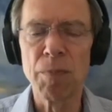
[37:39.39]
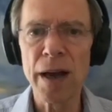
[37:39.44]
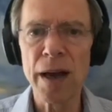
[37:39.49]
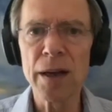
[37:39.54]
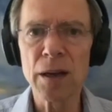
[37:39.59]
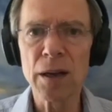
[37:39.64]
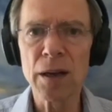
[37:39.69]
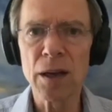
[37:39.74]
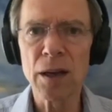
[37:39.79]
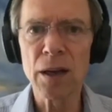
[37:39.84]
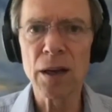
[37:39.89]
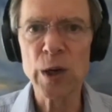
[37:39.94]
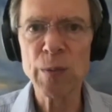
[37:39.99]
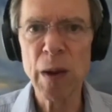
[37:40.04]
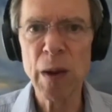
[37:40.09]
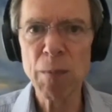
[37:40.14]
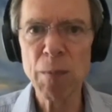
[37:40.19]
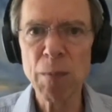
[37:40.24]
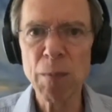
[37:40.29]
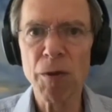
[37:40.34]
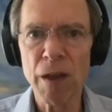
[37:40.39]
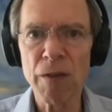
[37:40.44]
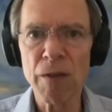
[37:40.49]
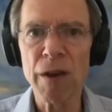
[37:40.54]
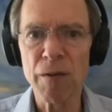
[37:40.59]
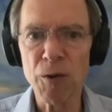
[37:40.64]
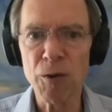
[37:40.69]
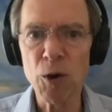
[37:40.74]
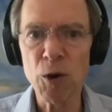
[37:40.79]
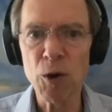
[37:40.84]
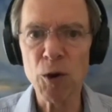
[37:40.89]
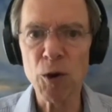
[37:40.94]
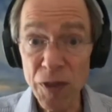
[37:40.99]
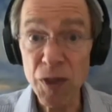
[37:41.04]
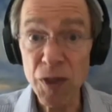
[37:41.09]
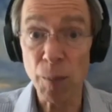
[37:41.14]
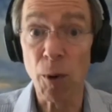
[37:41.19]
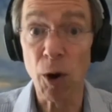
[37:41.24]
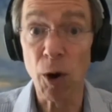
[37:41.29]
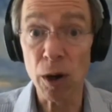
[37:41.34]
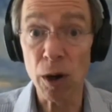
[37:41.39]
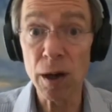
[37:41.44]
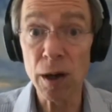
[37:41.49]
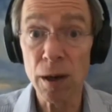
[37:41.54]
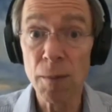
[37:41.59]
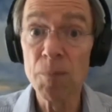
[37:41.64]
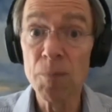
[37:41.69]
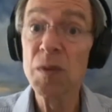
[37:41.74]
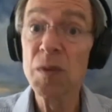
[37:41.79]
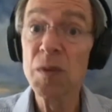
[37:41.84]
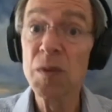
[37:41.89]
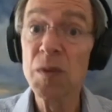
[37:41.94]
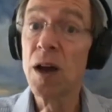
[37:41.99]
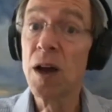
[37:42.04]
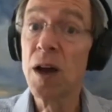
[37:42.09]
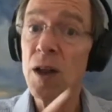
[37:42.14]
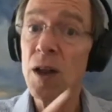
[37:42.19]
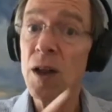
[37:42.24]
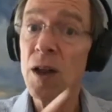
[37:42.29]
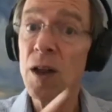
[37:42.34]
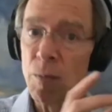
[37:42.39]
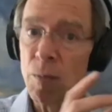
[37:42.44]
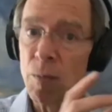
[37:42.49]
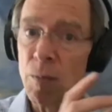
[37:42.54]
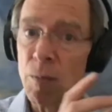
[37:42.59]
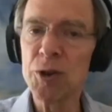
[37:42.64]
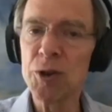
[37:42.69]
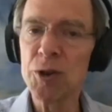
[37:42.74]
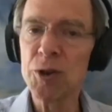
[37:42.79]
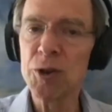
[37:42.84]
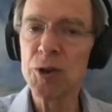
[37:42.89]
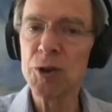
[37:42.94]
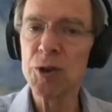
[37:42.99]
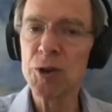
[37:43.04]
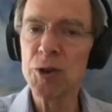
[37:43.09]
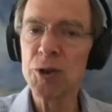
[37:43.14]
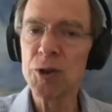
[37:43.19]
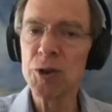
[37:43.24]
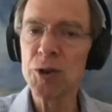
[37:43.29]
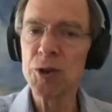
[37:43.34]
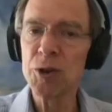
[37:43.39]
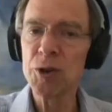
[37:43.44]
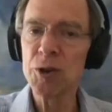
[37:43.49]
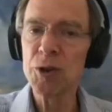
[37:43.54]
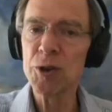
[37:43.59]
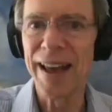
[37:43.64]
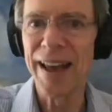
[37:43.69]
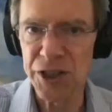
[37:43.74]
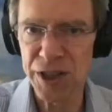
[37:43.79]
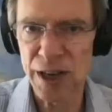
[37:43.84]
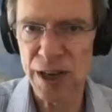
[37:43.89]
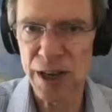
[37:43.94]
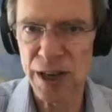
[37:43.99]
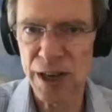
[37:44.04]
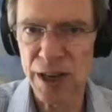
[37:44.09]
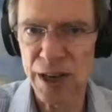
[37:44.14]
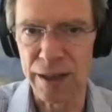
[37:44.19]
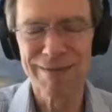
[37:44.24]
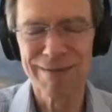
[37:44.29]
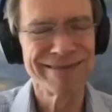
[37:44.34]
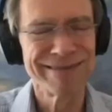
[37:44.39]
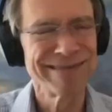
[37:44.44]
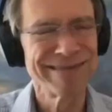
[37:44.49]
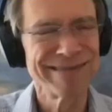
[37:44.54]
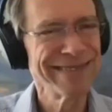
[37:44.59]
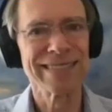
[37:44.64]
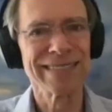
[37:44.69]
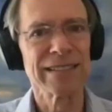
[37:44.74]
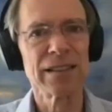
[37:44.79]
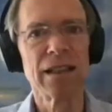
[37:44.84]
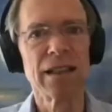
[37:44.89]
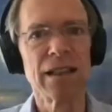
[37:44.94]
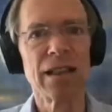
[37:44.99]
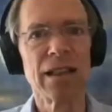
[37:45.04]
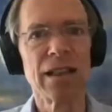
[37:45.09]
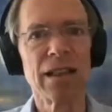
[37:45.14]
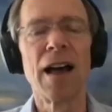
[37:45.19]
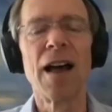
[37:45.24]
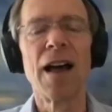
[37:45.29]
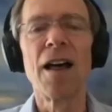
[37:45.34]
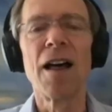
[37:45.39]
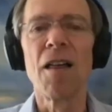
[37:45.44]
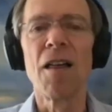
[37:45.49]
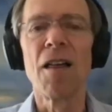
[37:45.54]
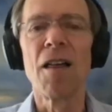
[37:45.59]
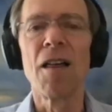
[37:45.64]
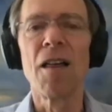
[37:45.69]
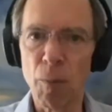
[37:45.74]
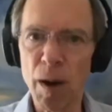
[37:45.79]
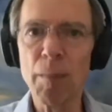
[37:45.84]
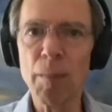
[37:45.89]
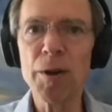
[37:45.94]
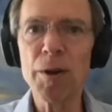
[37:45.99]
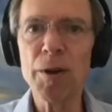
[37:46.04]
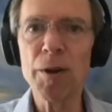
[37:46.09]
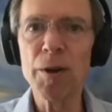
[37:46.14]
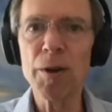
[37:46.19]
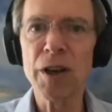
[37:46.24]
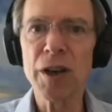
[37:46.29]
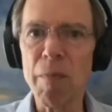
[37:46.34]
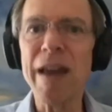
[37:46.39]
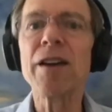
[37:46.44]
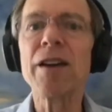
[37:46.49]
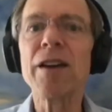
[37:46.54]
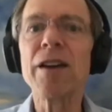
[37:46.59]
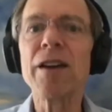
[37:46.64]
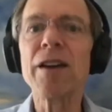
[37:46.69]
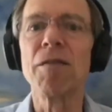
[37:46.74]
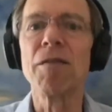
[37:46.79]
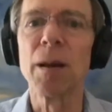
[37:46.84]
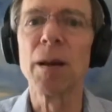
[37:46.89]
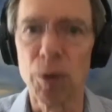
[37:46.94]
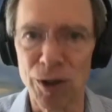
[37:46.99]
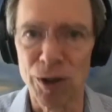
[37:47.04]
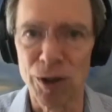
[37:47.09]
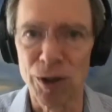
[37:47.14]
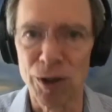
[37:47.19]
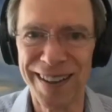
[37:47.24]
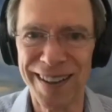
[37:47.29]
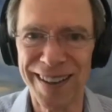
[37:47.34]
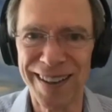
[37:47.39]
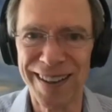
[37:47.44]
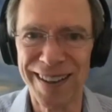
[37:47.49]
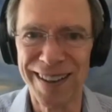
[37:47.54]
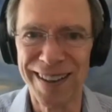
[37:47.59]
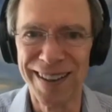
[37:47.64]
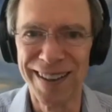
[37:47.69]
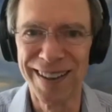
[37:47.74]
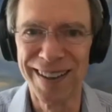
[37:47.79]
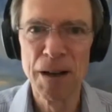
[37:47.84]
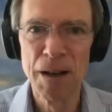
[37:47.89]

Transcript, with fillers: But by and large, people think that if you write the book, the publisher will publish it and sell it. Mm. They'll publish it and make it available.